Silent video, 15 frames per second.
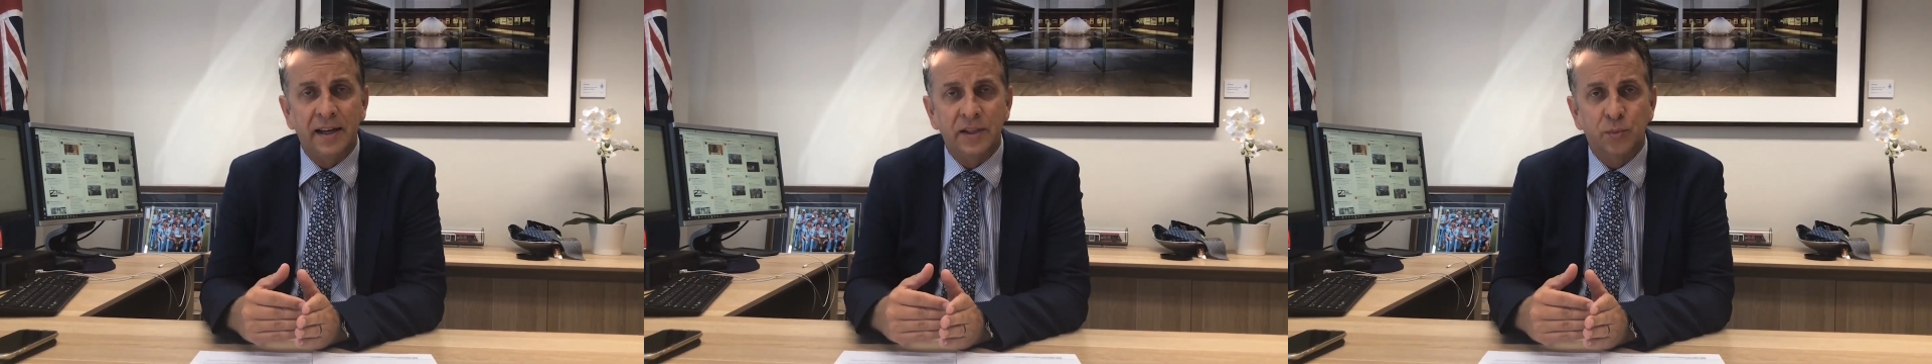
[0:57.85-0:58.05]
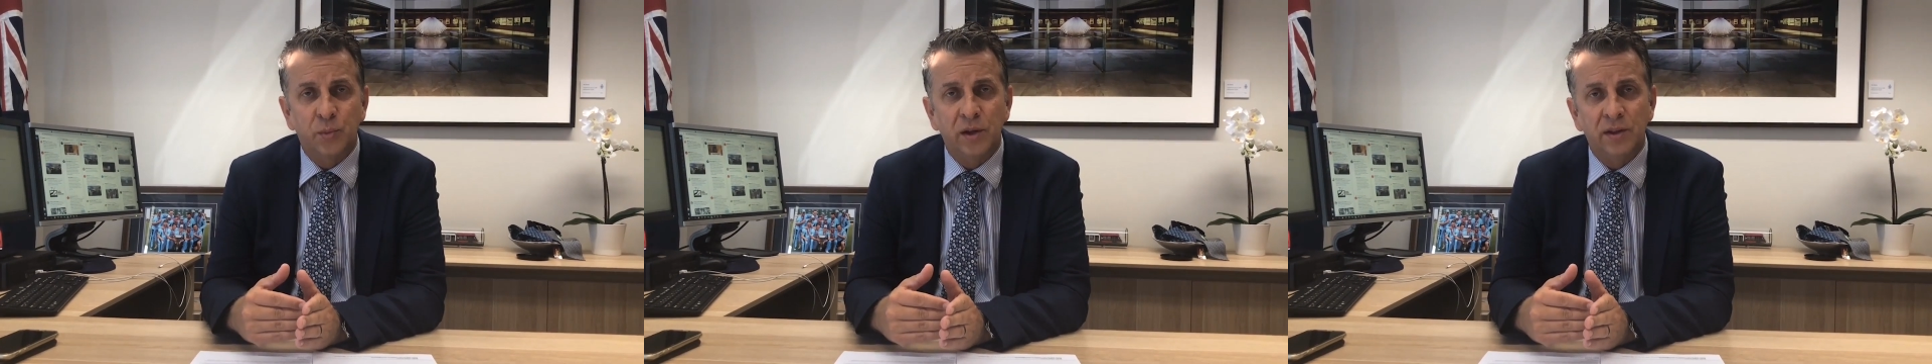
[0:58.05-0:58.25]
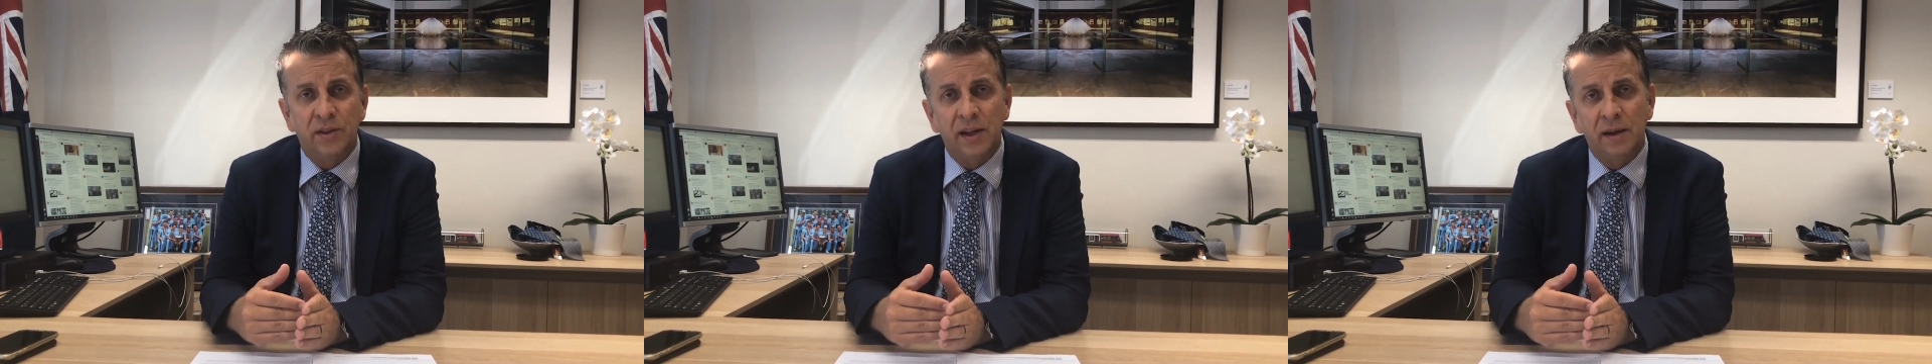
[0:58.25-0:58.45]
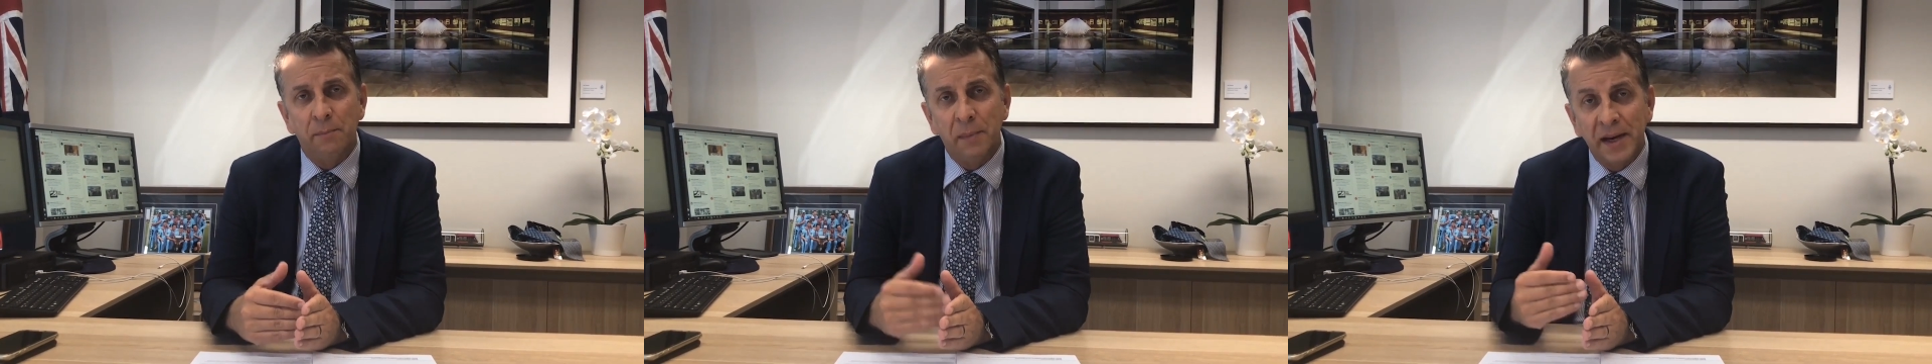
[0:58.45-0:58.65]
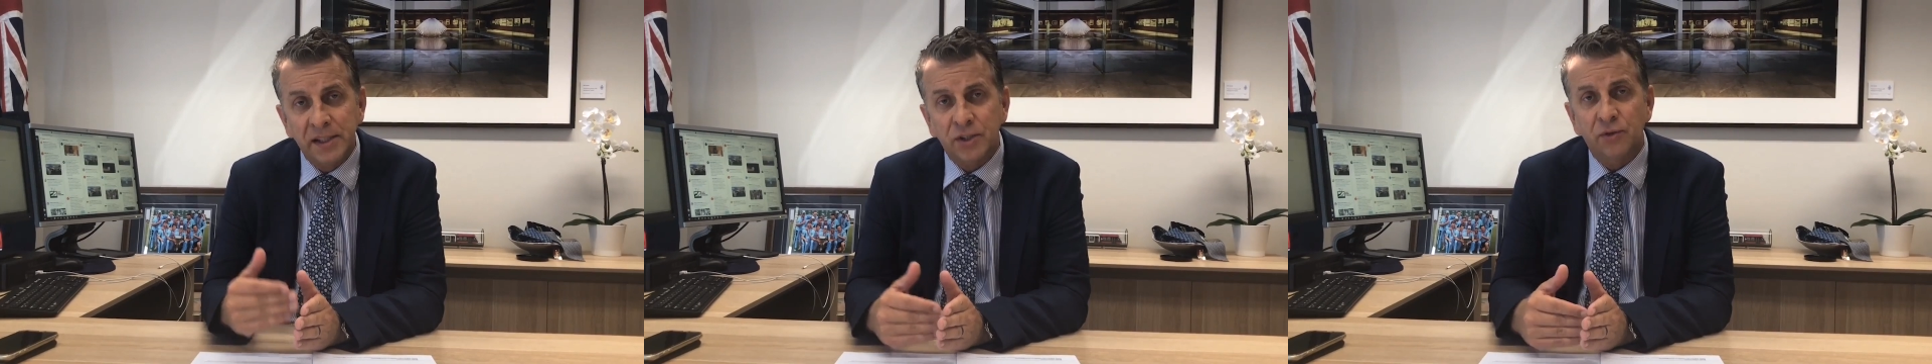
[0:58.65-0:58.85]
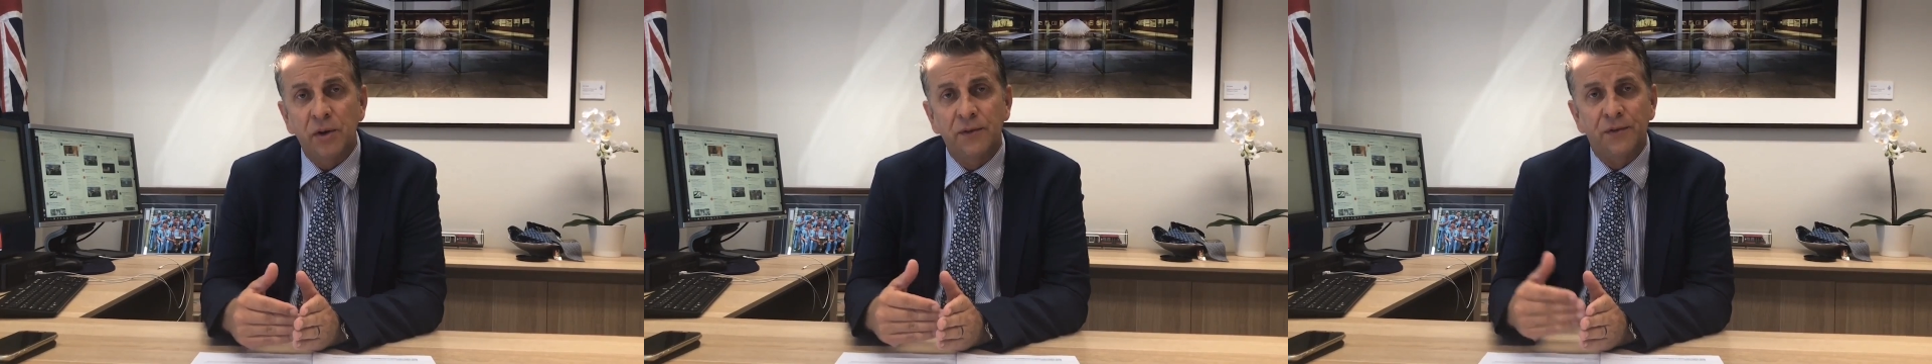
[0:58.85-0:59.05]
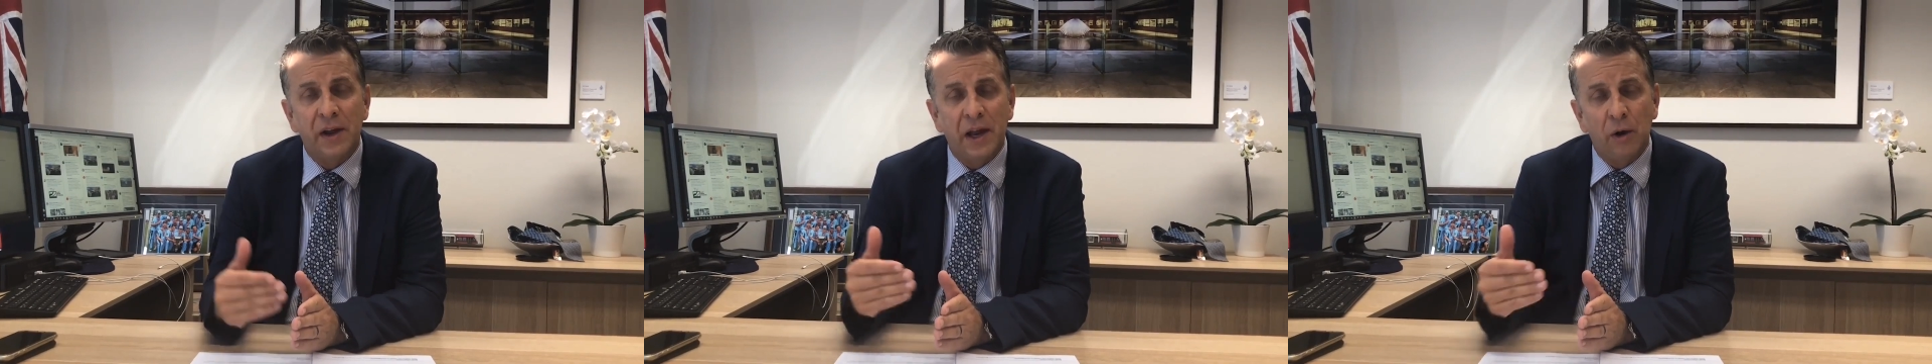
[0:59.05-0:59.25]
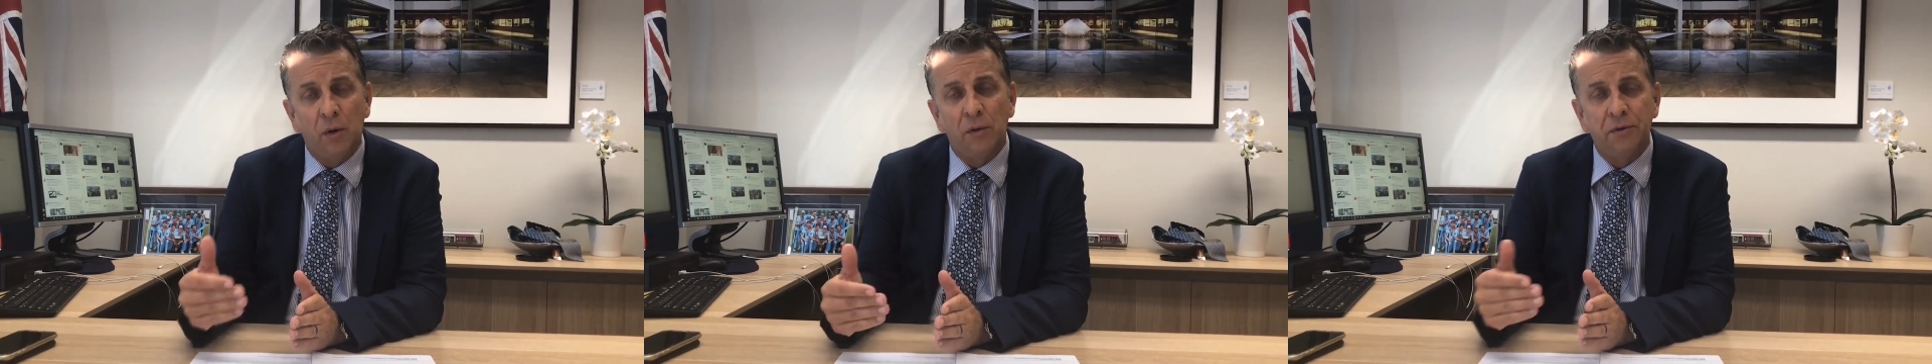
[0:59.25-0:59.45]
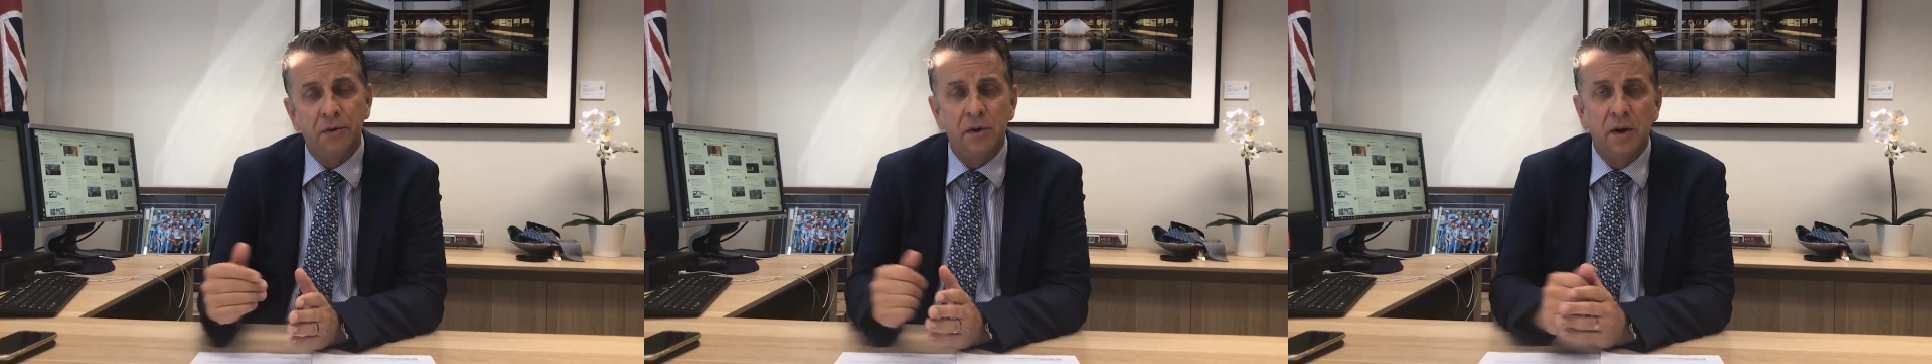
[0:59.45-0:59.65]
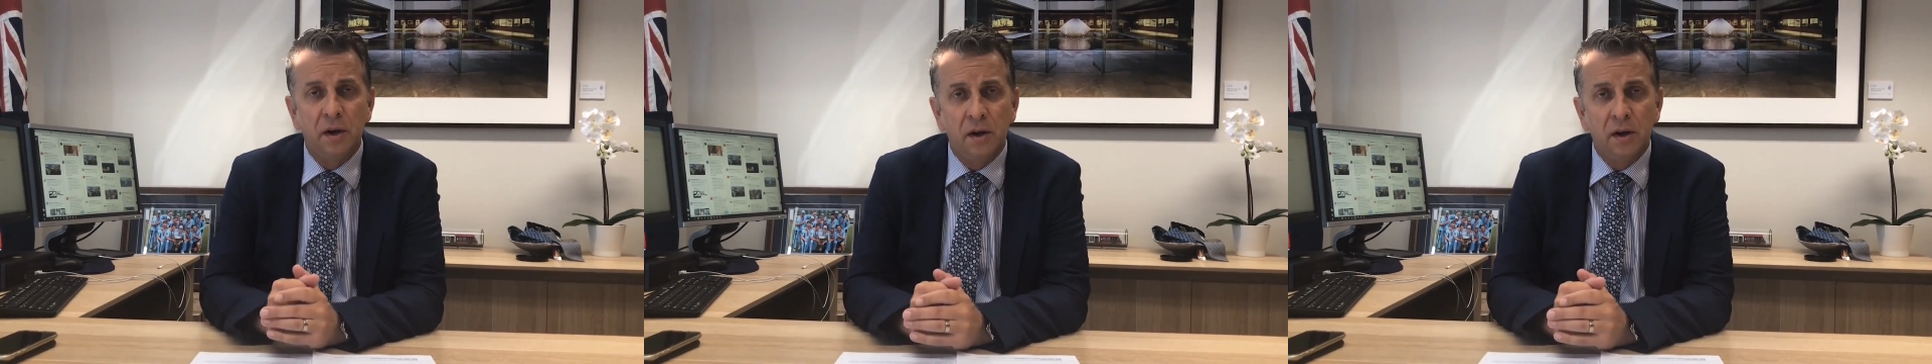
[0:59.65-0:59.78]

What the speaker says: is with the Ministry for Health,